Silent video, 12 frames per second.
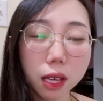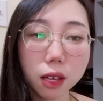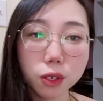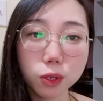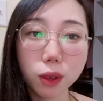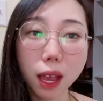
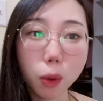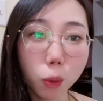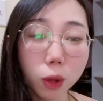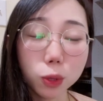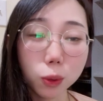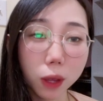So I
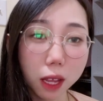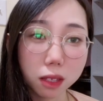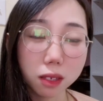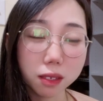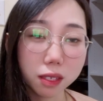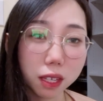want to get
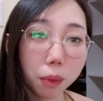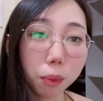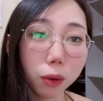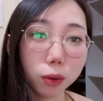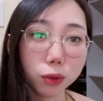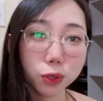a
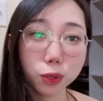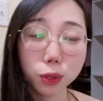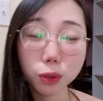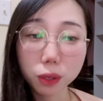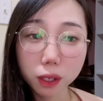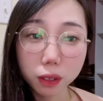simple
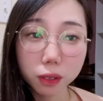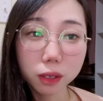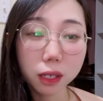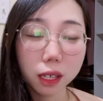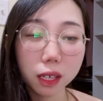studio